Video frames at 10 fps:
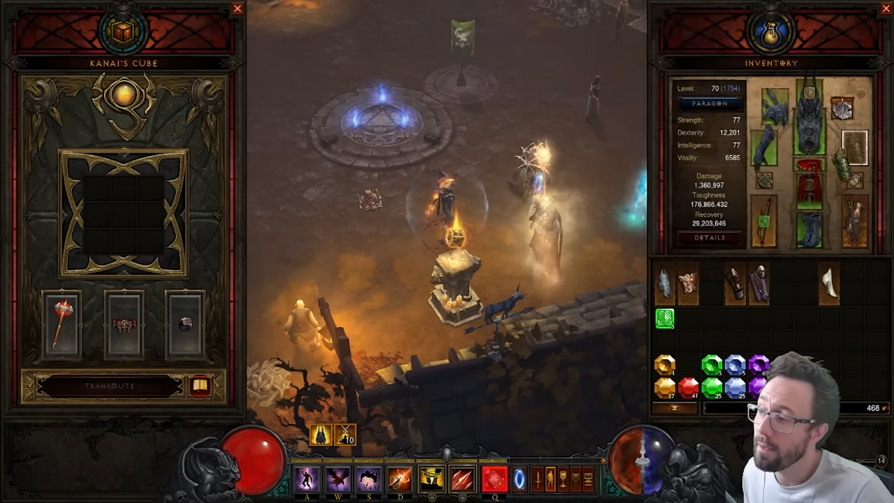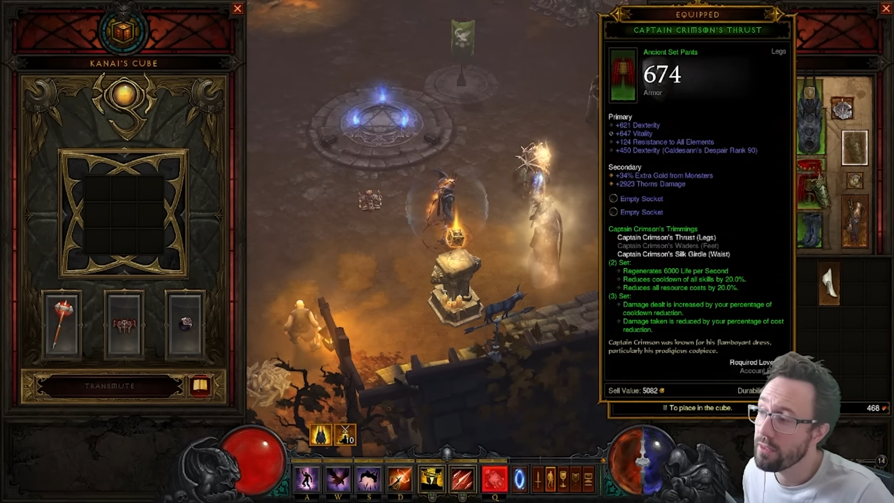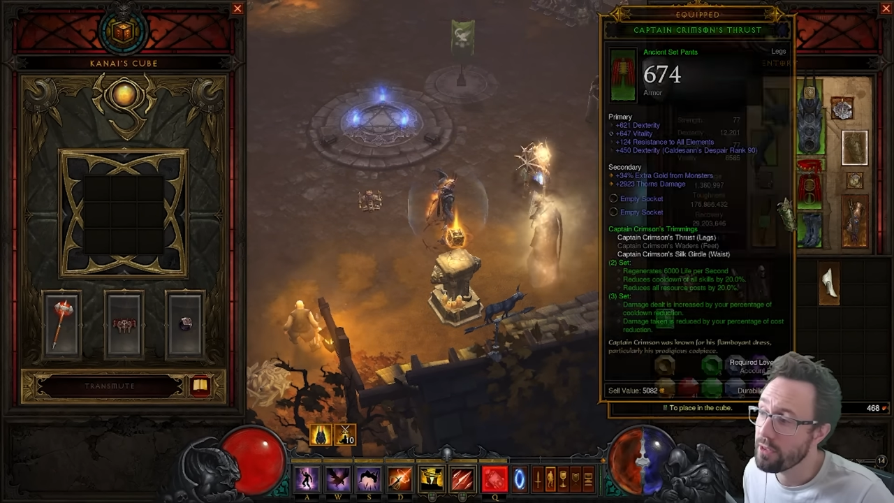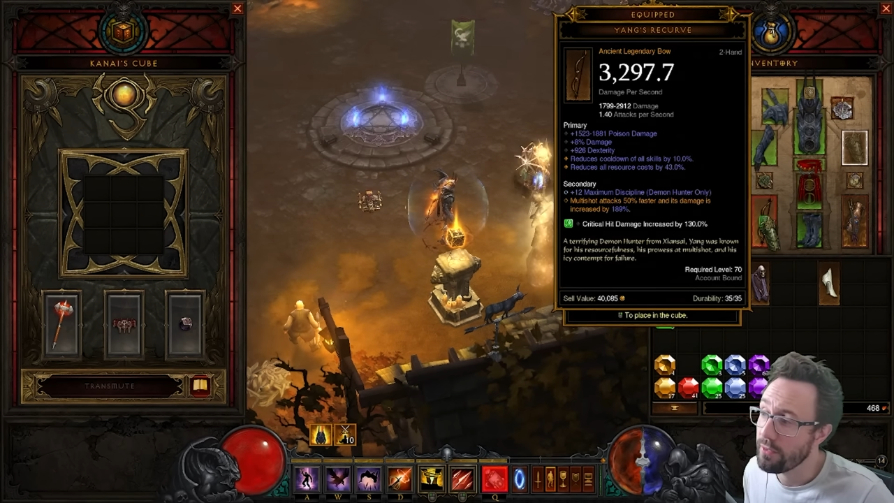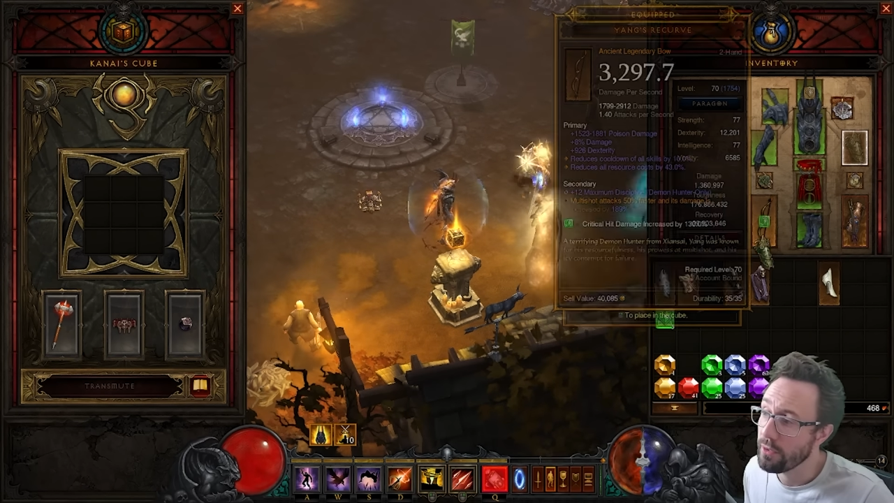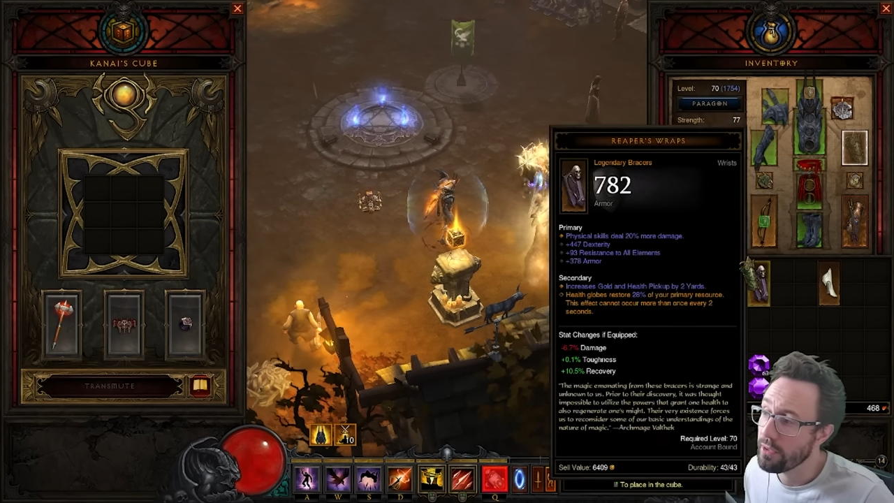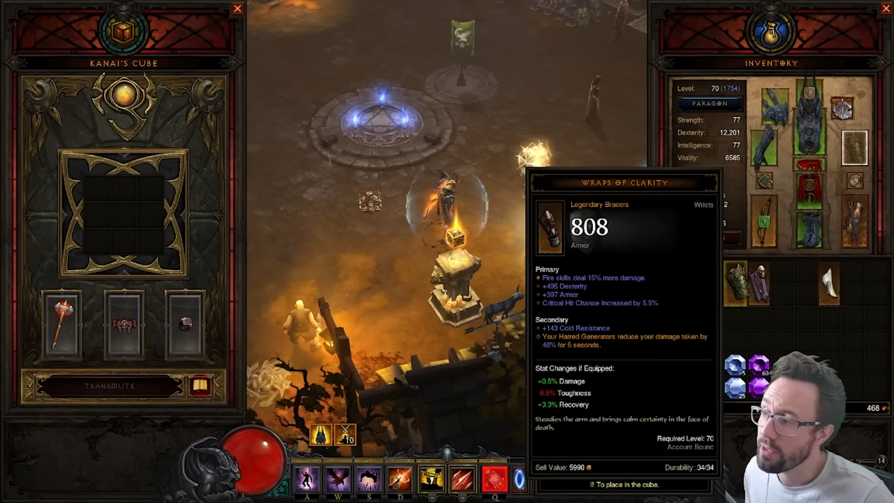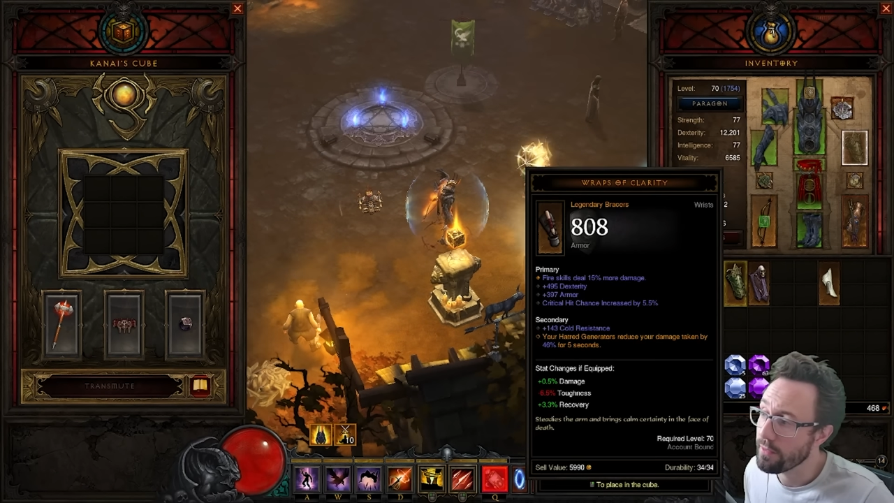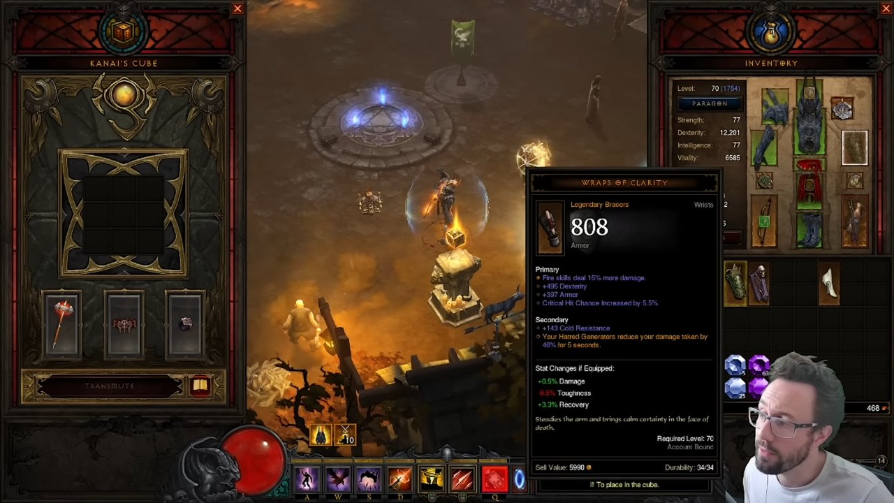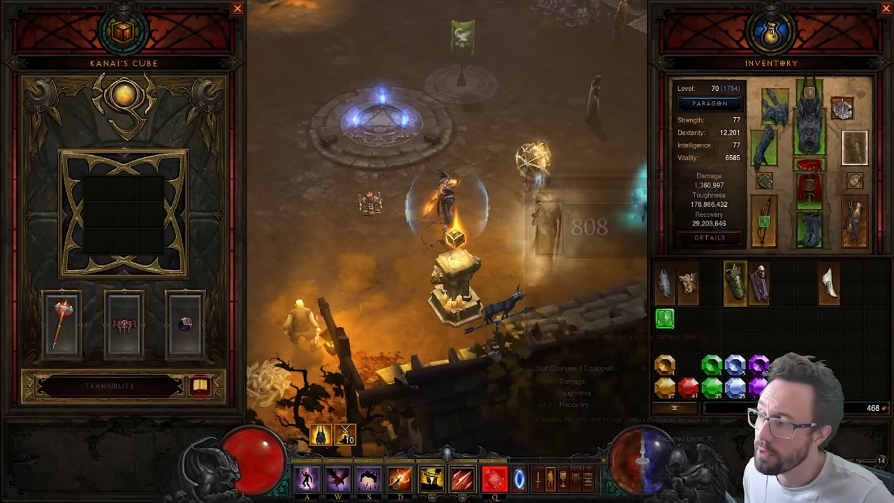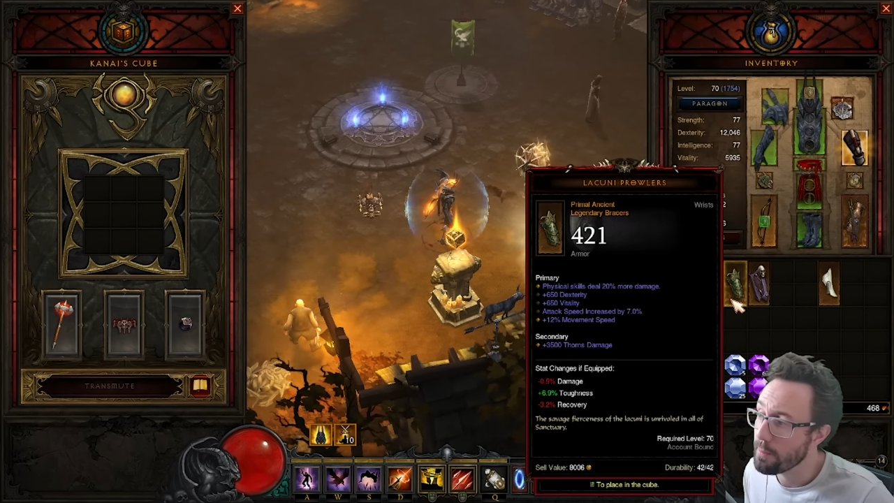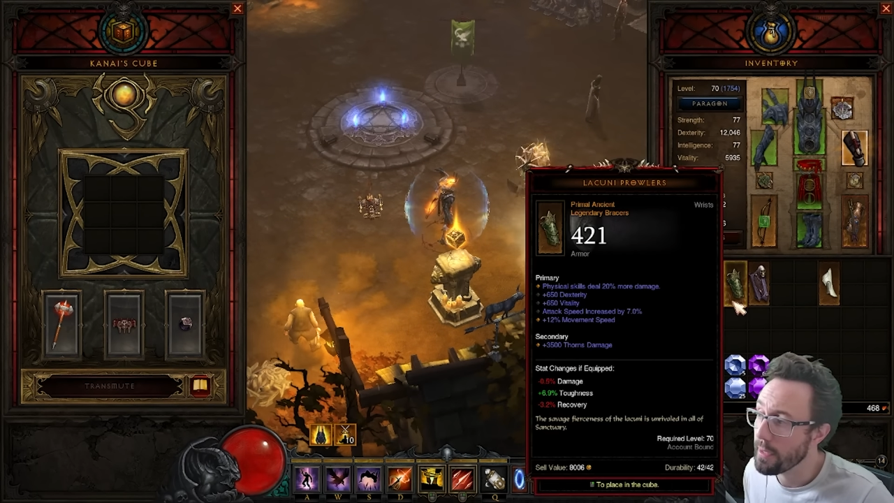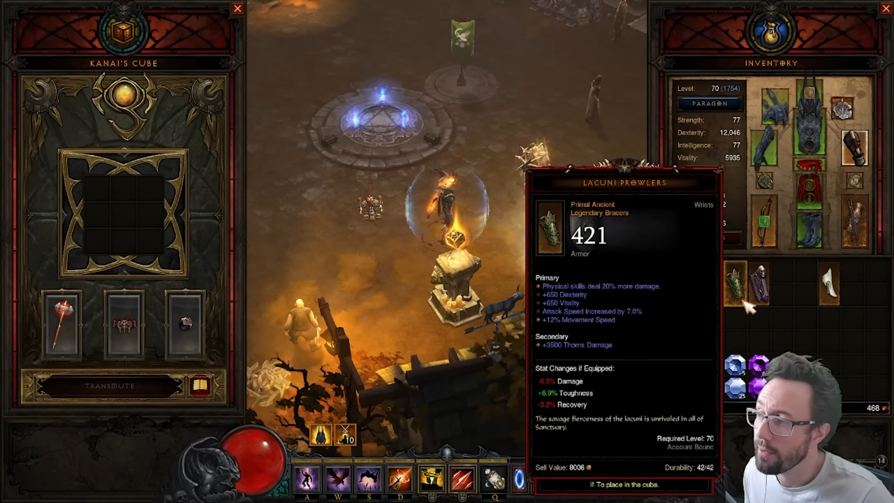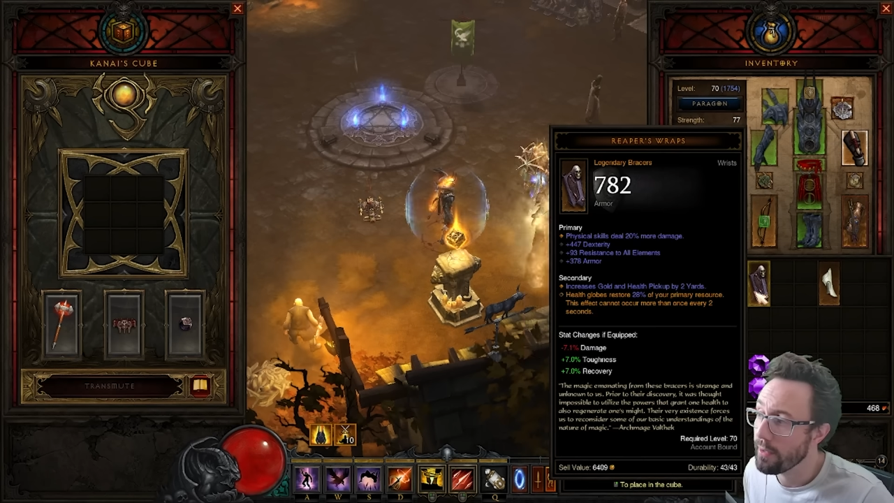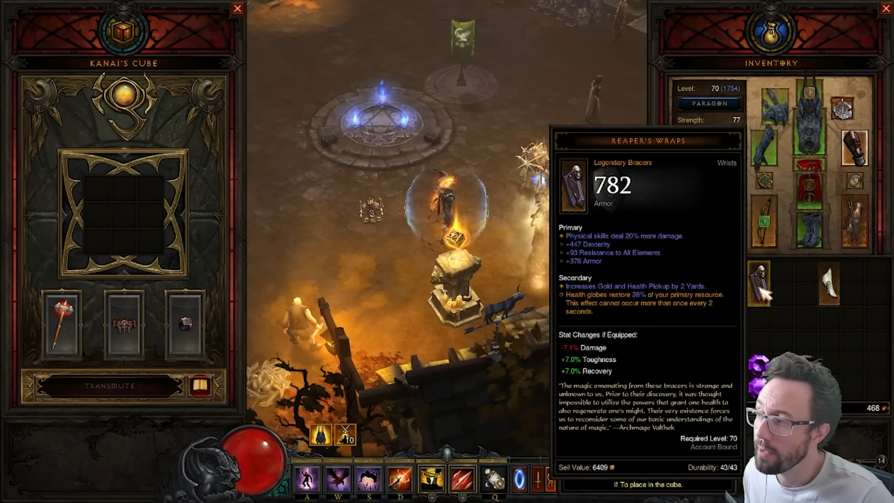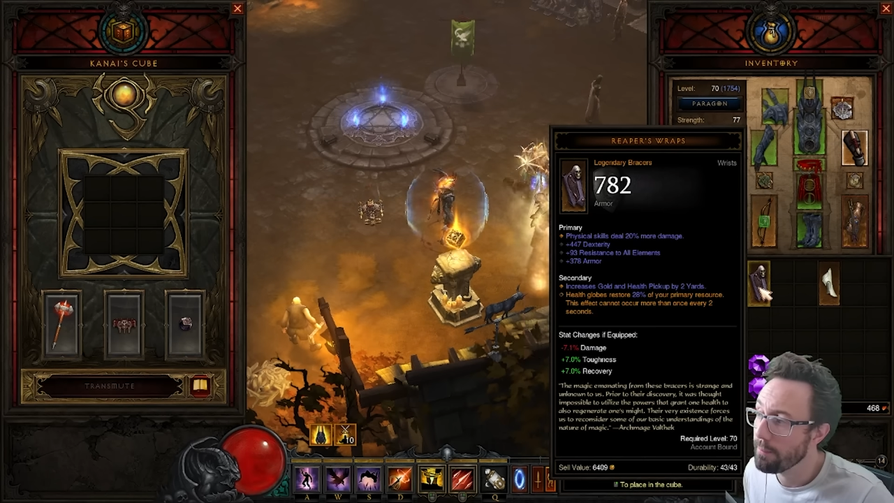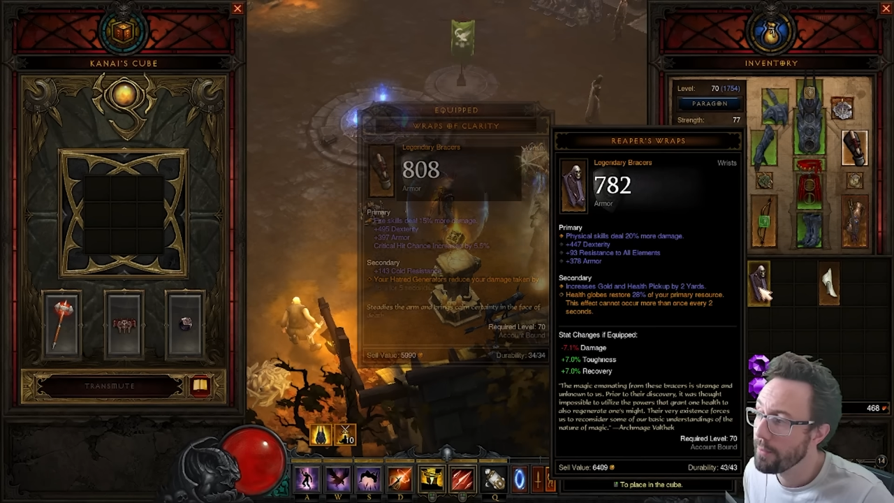So if you've got yourself a nice pair of them.